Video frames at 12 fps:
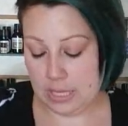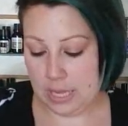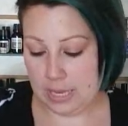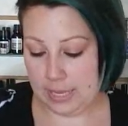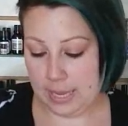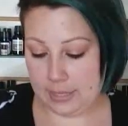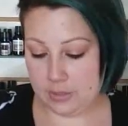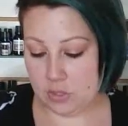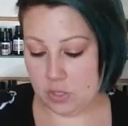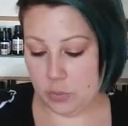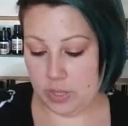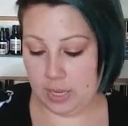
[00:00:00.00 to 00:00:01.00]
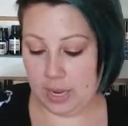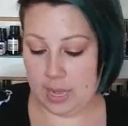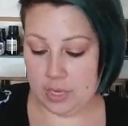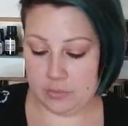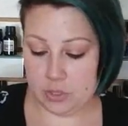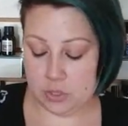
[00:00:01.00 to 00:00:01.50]
again, so that we can
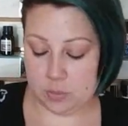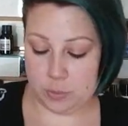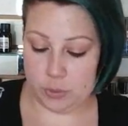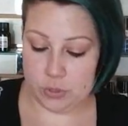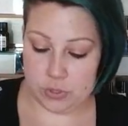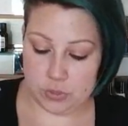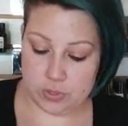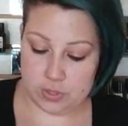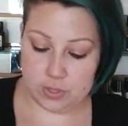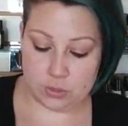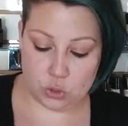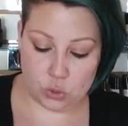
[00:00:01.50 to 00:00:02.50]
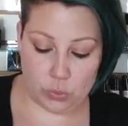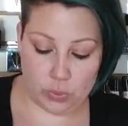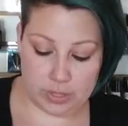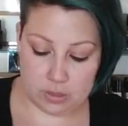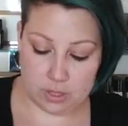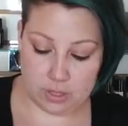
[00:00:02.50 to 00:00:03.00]
kind of disperse those essential
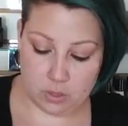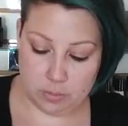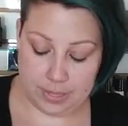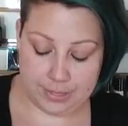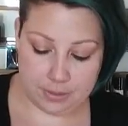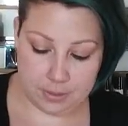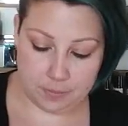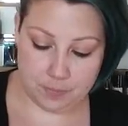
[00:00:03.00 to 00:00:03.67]
oils a little bit.